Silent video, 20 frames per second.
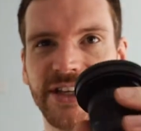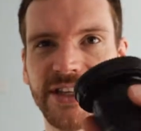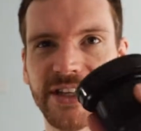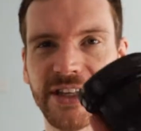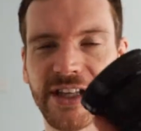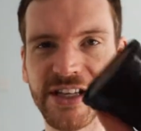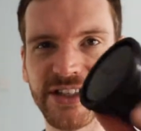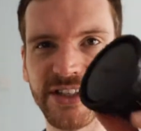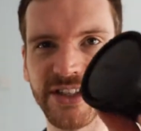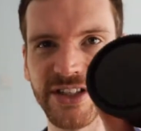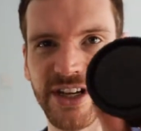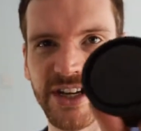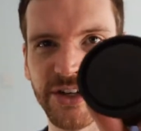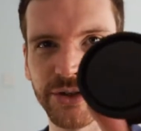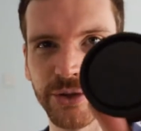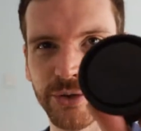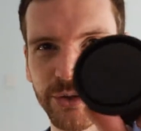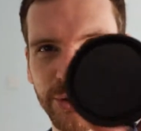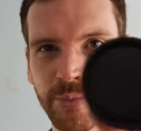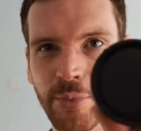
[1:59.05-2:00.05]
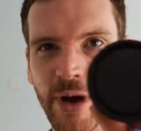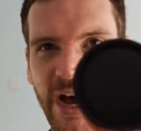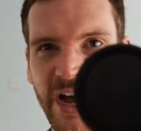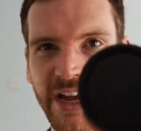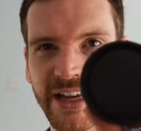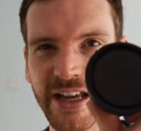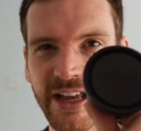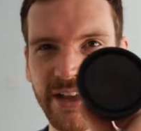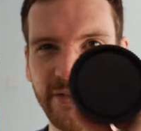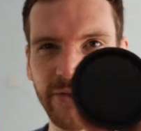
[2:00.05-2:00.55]
I think that's essential to
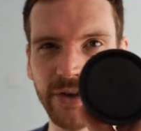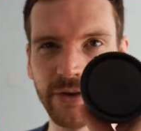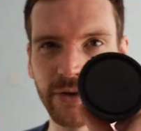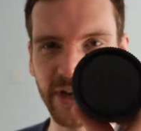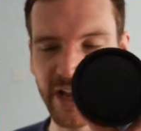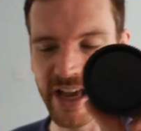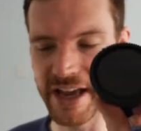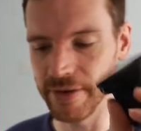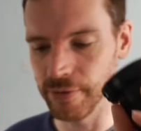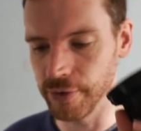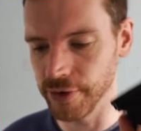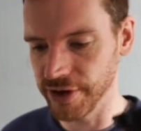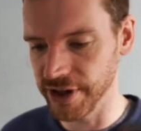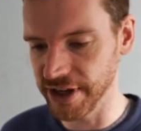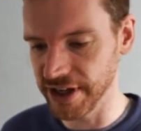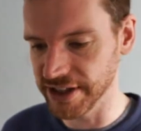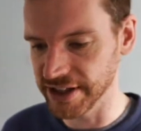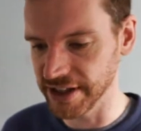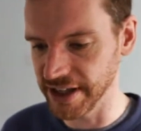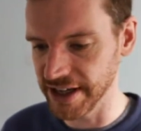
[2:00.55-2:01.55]
buy if you're getting one of these